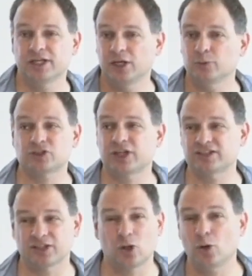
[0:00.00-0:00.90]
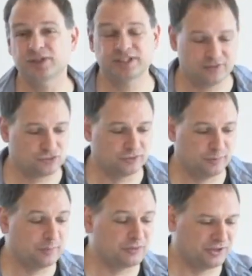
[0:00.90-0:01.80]
in which case I always have to
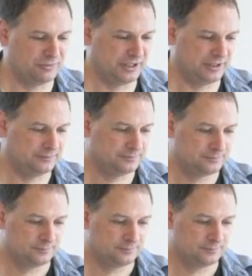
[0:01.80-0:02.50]
remember them again.